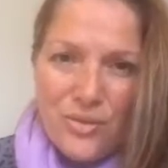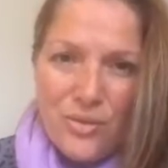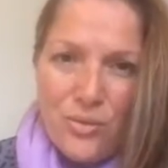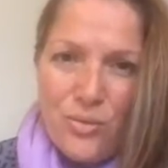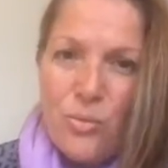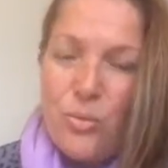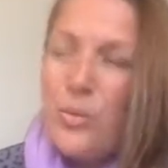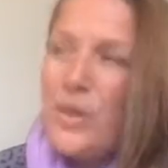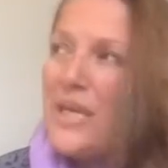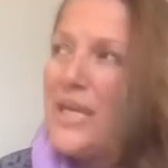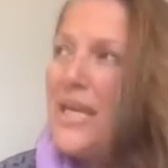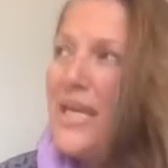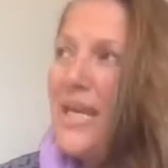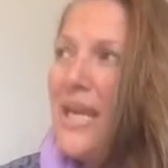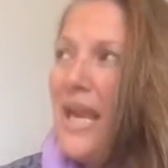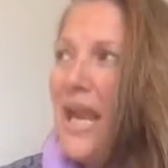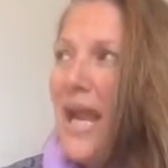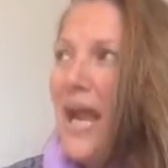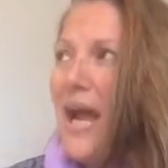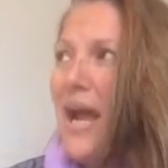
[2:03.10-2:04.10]
We
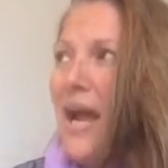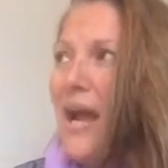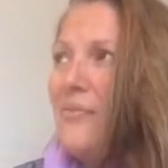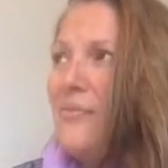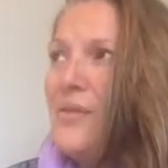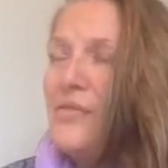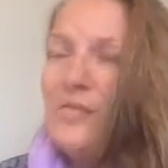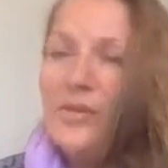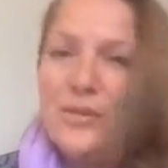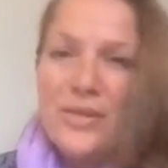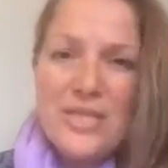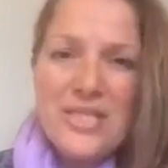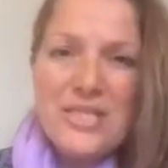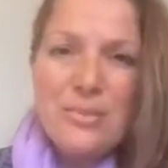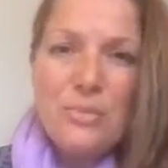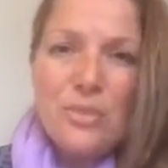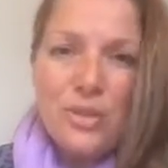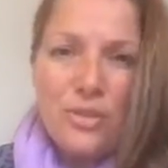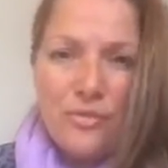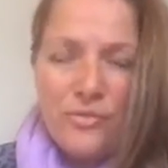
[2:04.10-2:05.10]
have a very
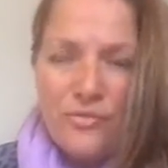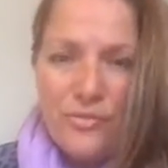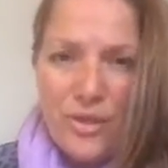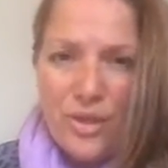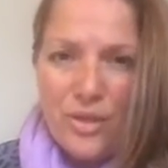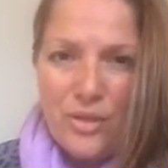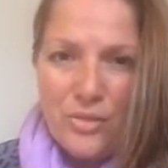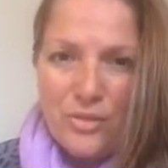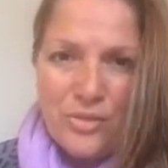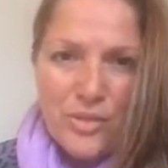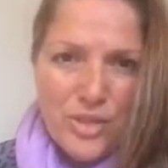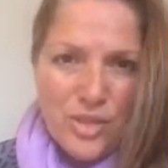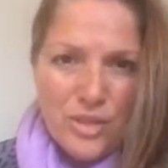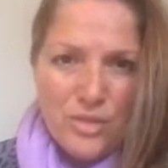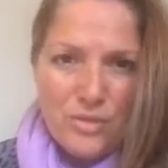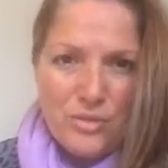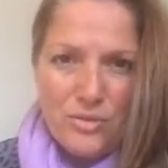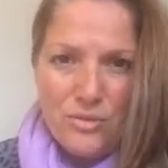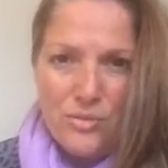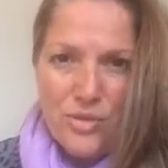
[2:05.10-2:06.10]
similar flow
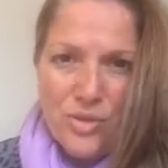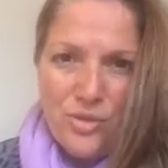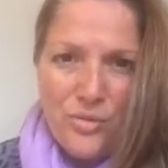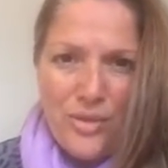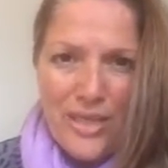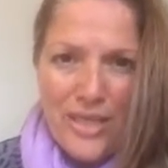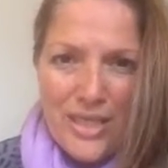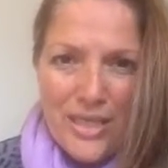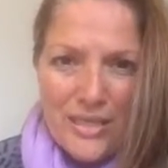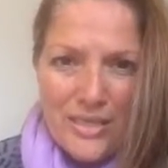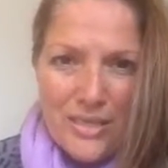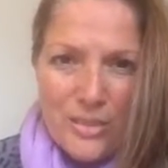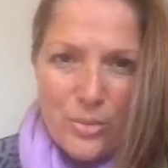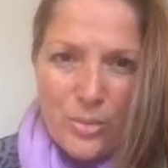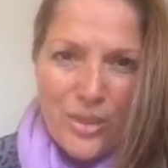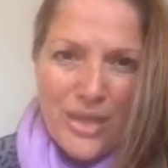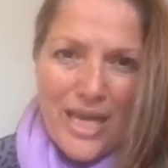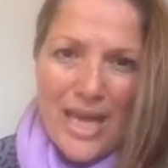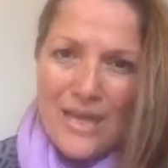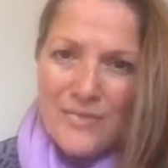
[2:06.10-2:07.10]
to trees.
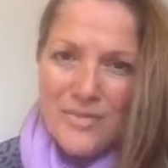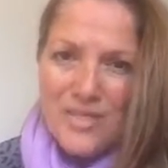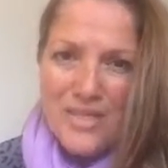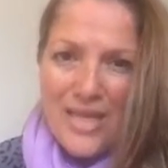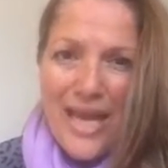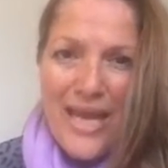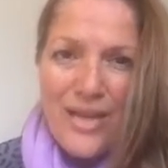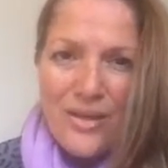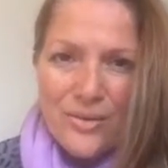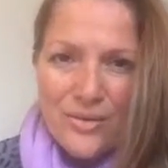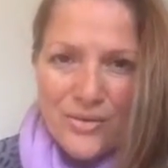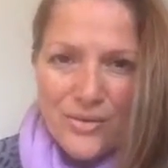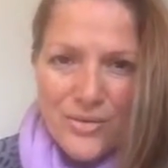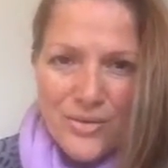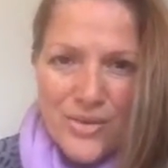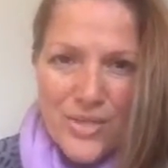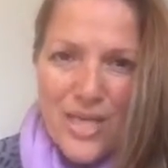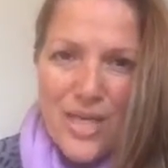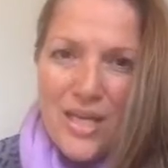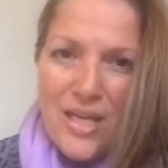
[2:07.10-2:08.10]
We have cycles.